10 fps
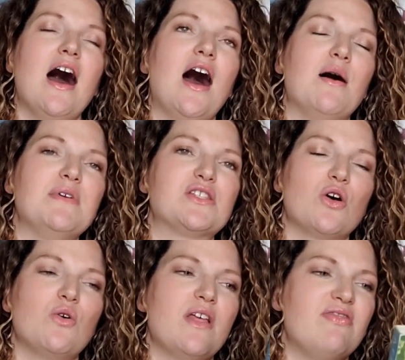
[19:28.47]
Um,
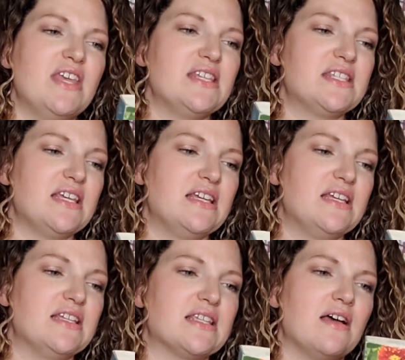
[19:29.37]
so this
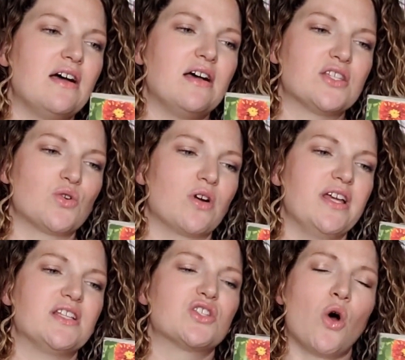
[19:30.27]
is a story,
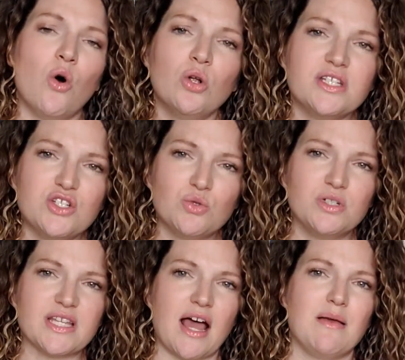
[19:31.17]
it's told in
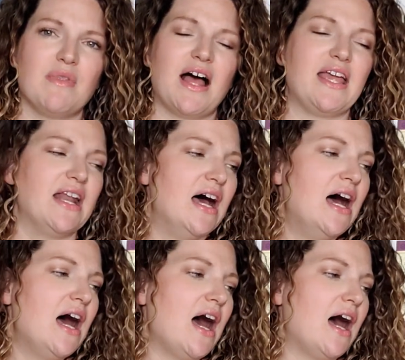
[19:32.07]
dual timeline,
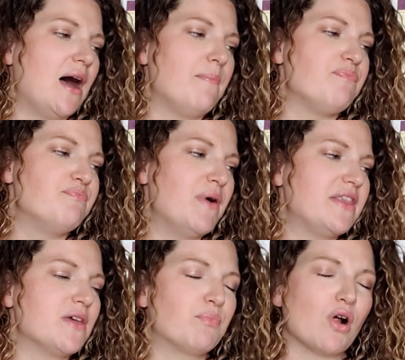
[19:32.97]
um,
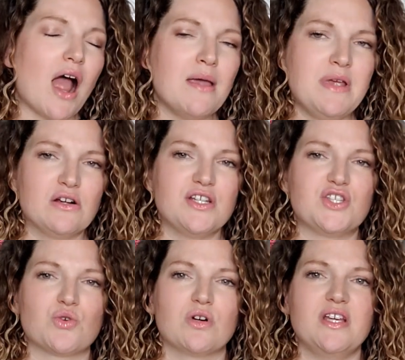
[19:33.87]
but the primary
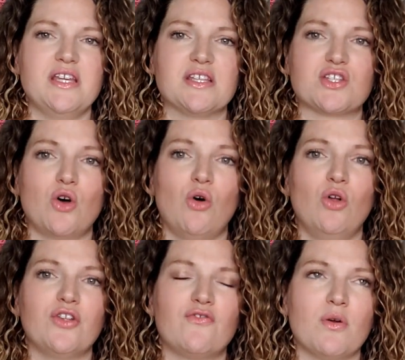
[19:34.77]
story is
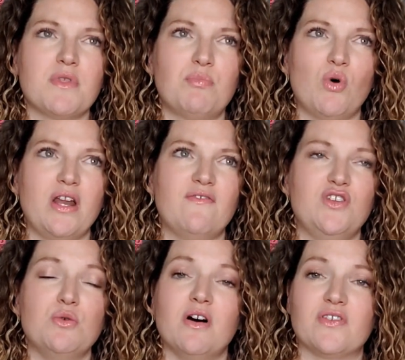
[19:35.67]
told from the point of
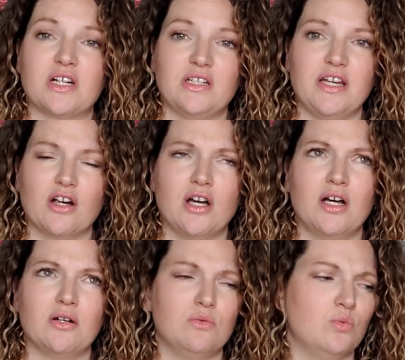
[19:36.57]
view of
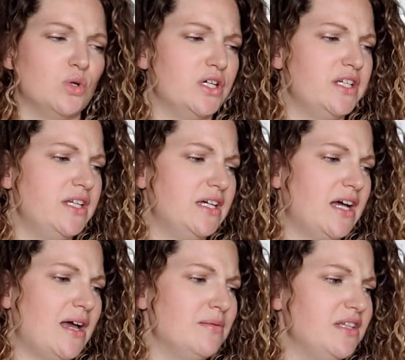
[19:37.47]
Clara Wood,
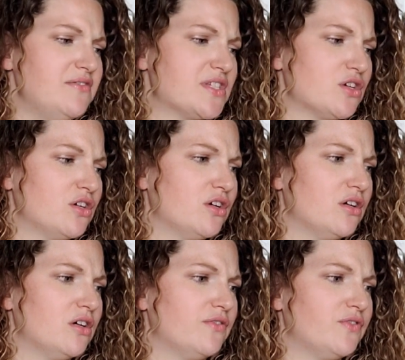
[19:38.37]
I believe is
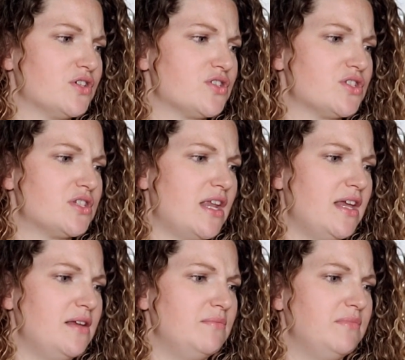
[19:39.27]
her first
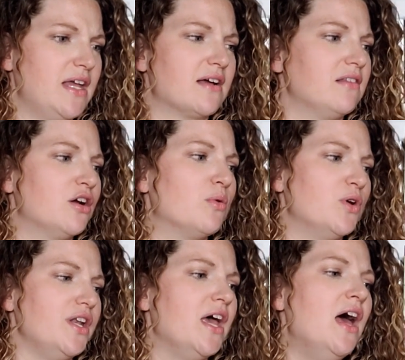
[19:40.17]
name. Yeah, Clara Wood.